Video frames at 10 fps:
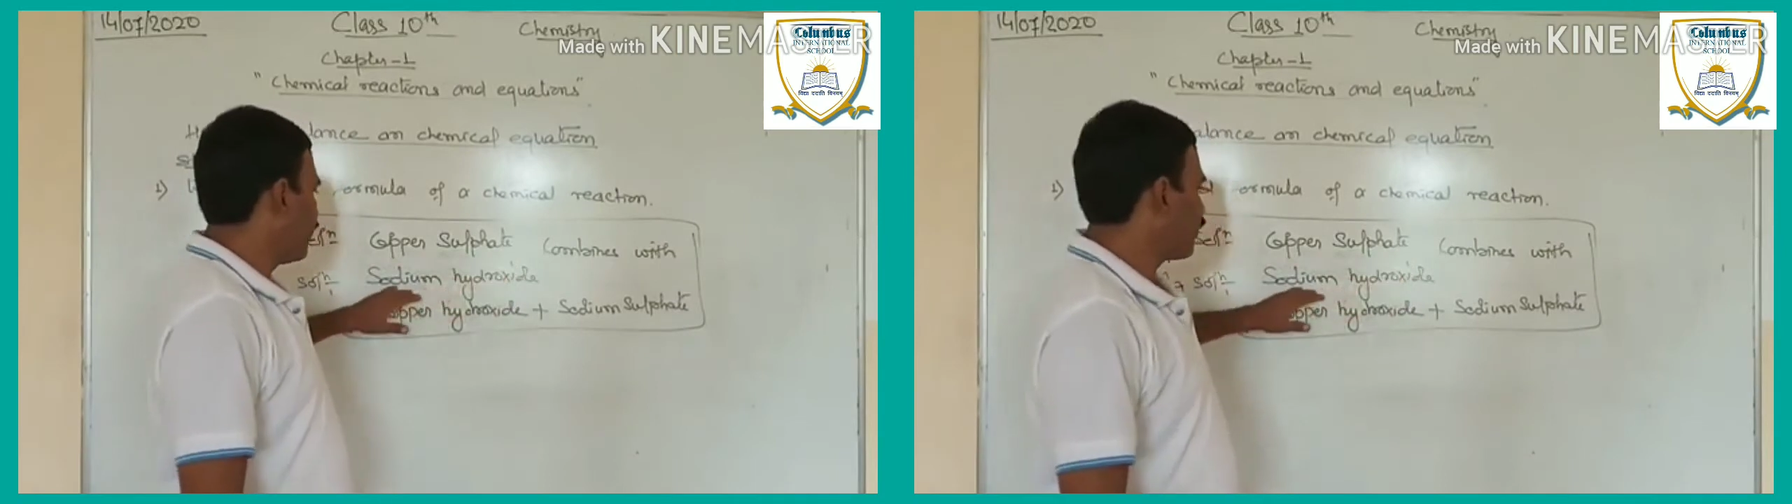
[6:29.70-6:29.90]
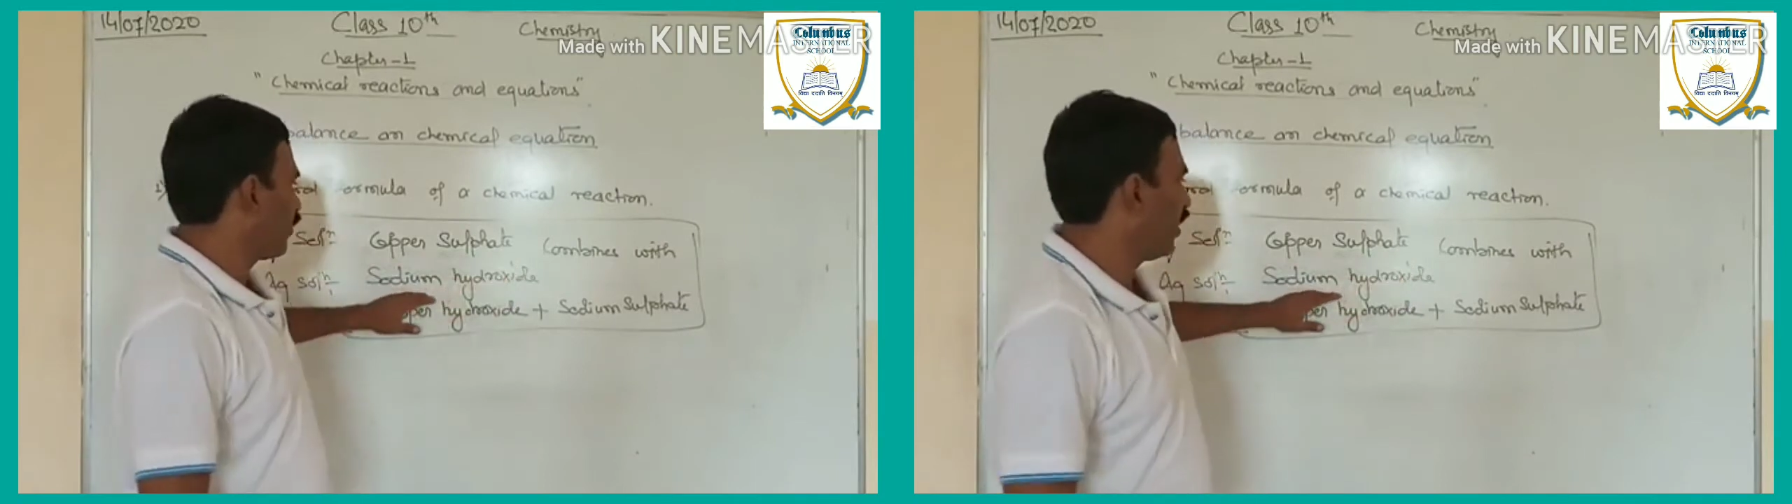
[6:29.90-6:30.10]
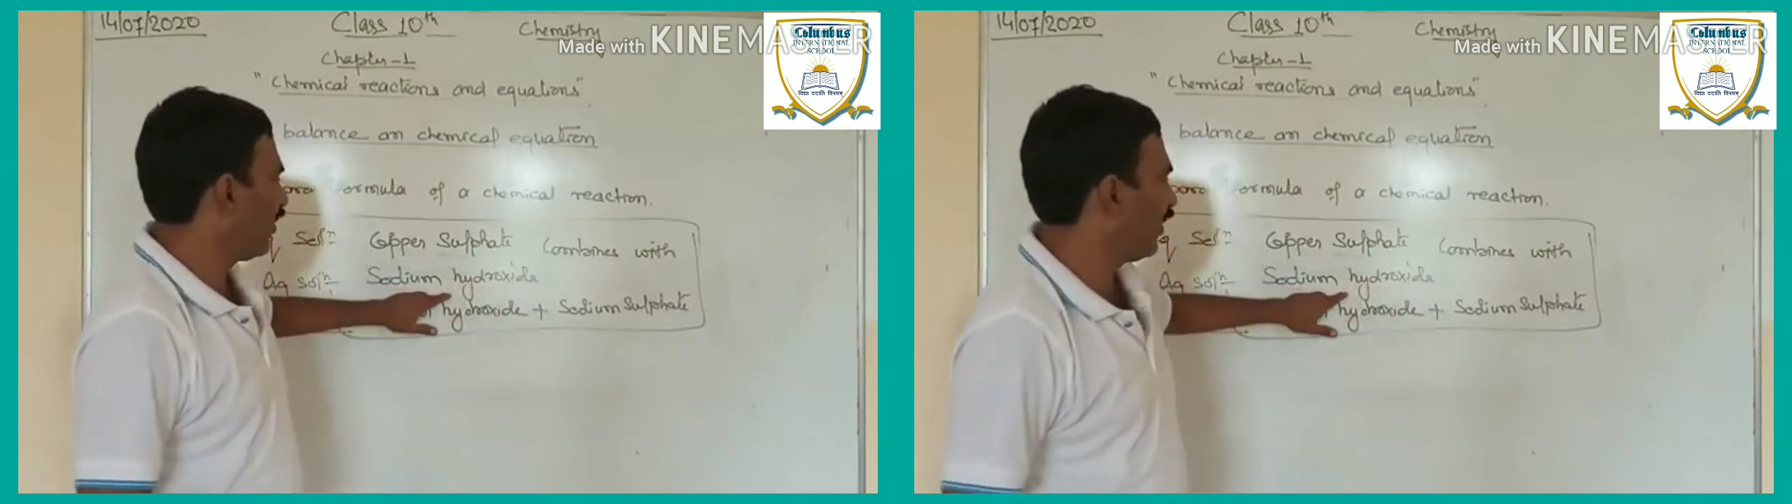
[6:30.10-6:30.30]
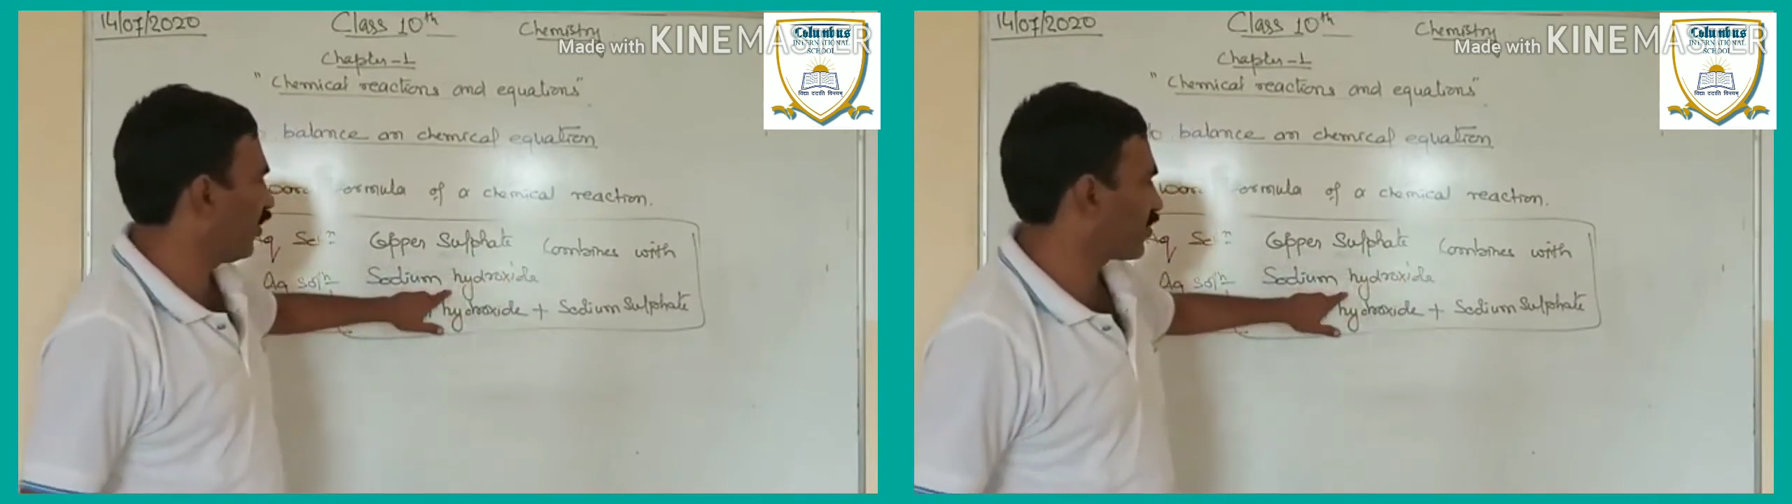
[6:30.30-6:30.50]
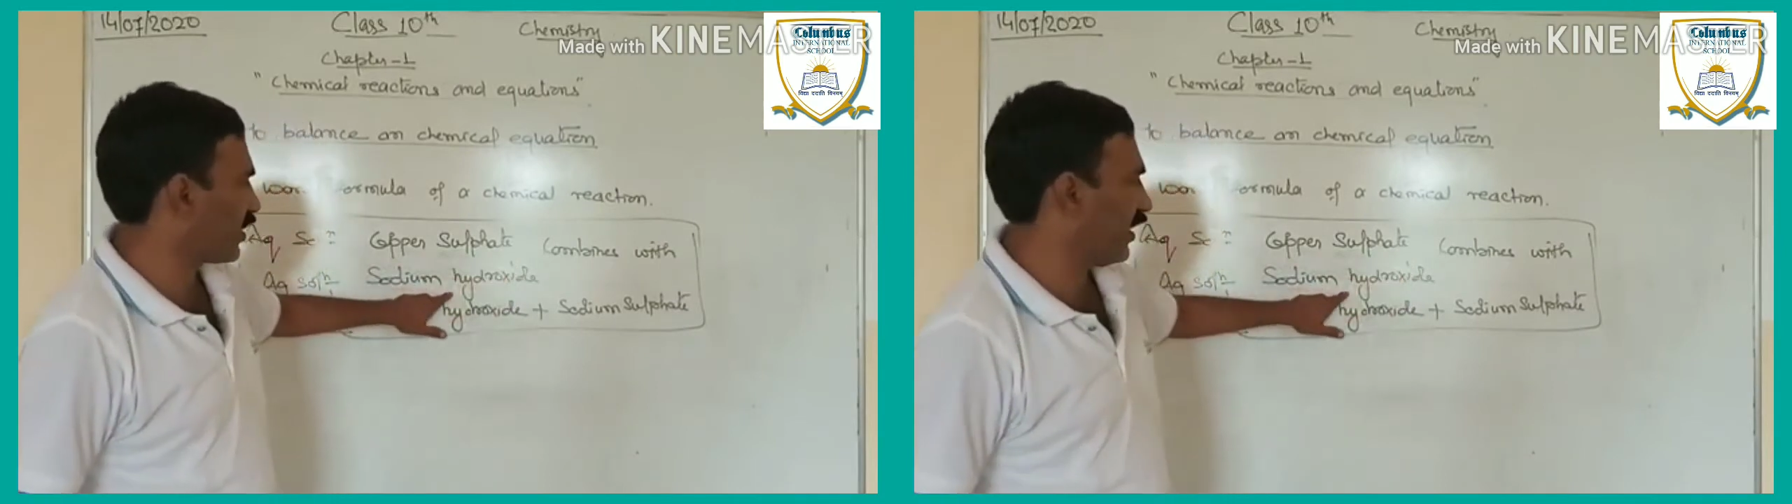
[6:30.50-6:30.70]
with sodium
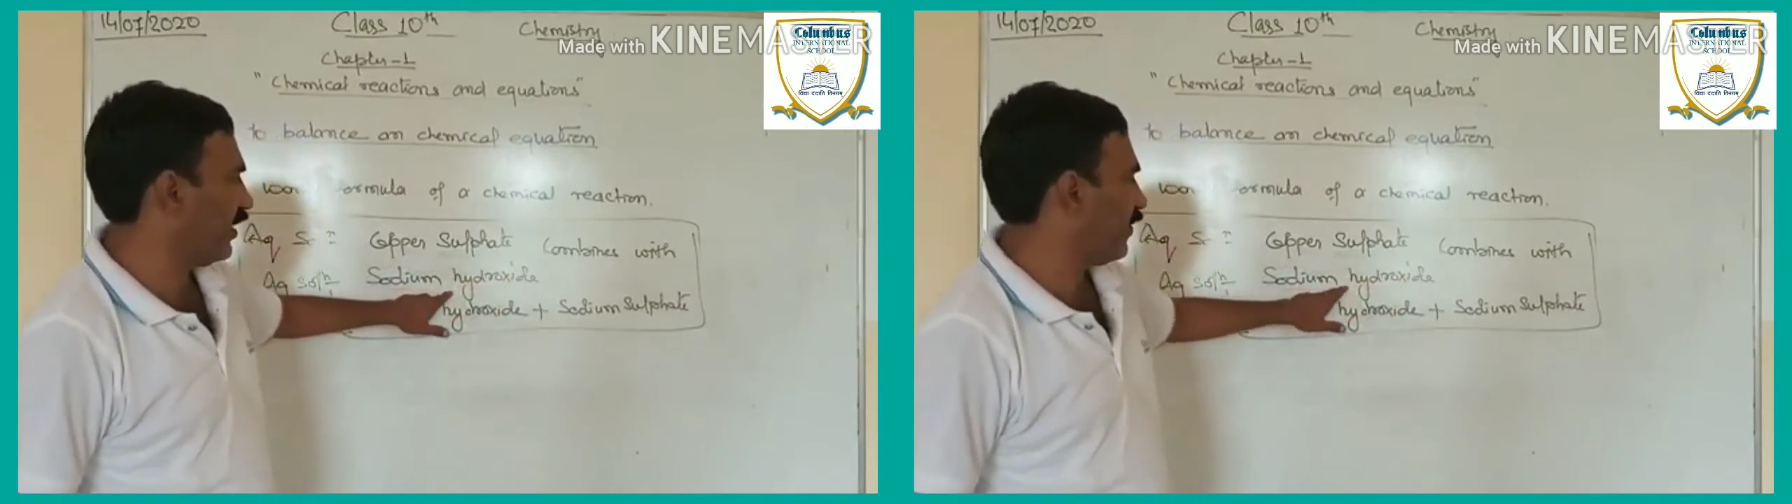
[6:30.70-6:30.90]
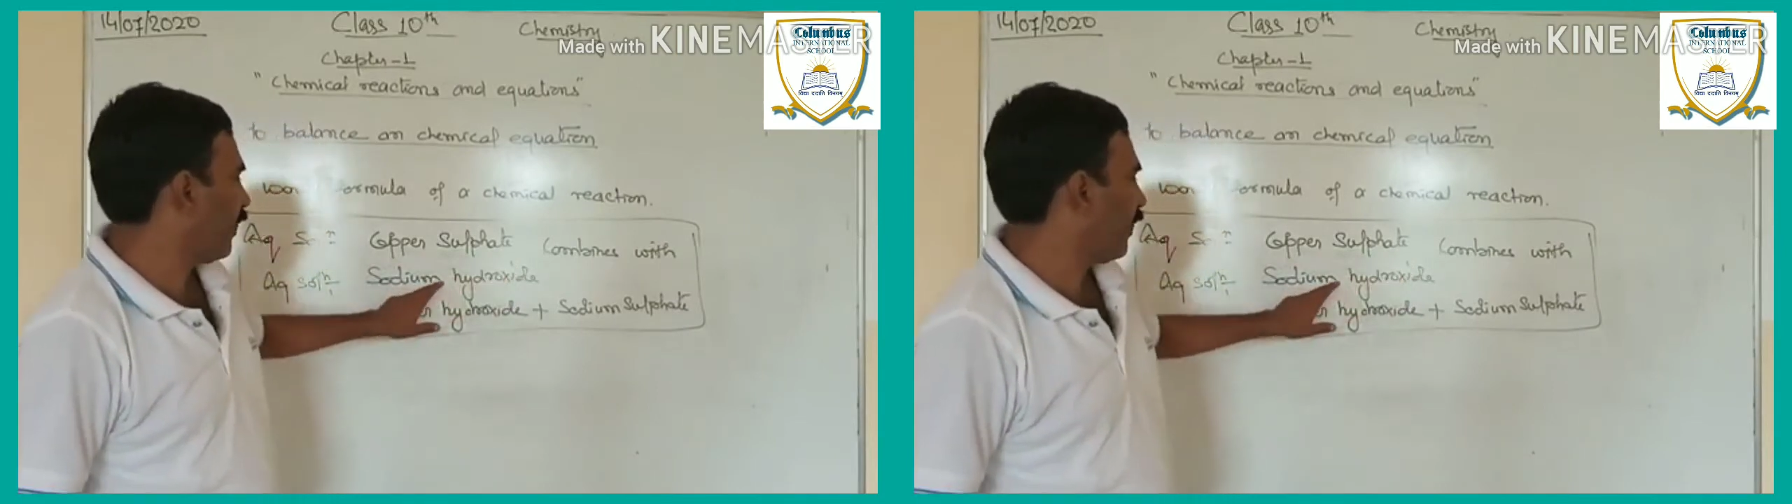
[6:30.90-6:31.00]
hydroxide.